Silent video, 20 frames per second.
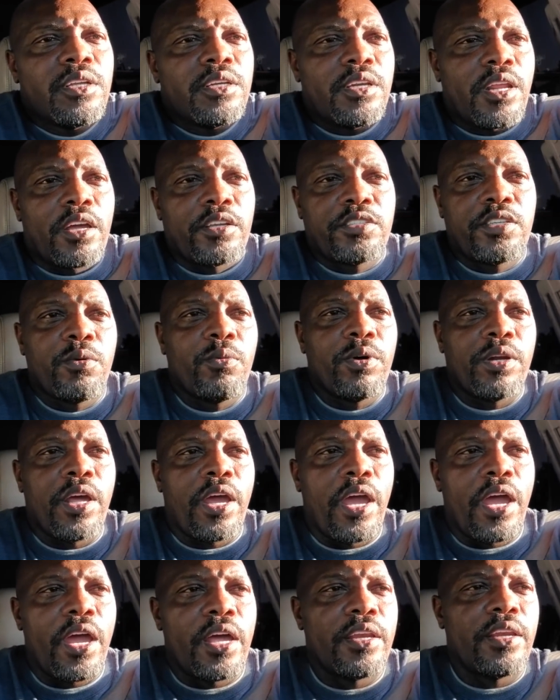Now, if she wouldn't
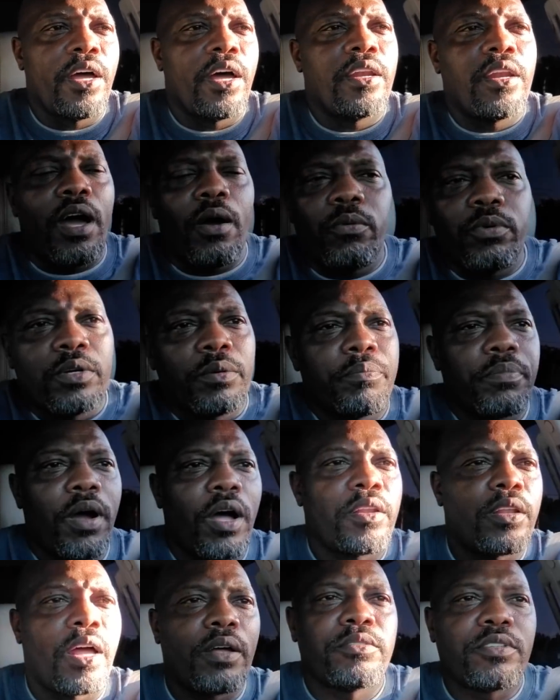have had nothing, I wouldn't
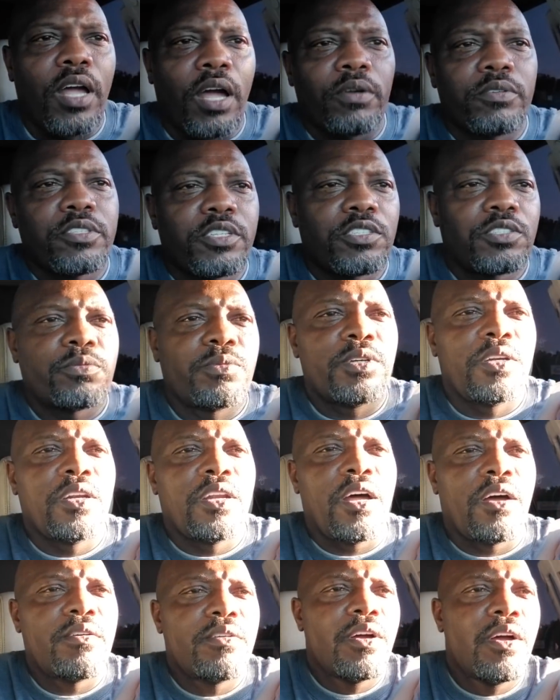have bothered. I was just with
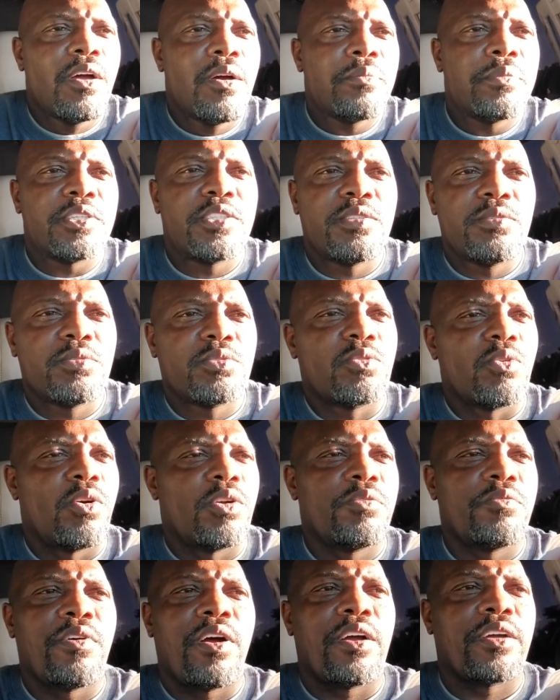luck. And she was
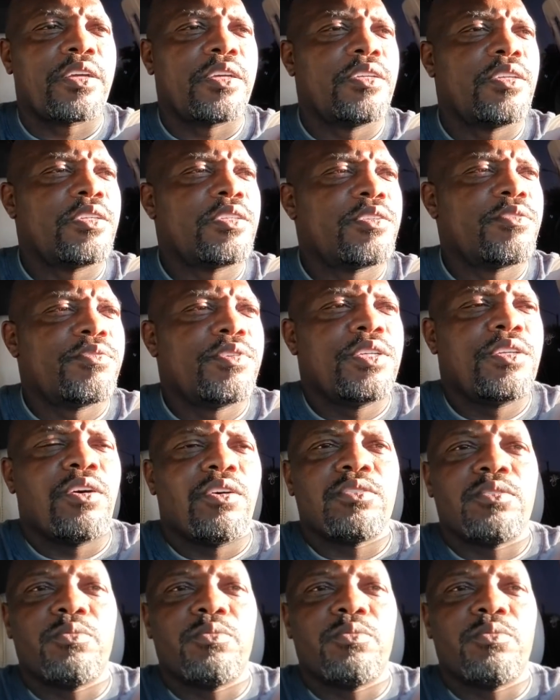going around getting her Doritos.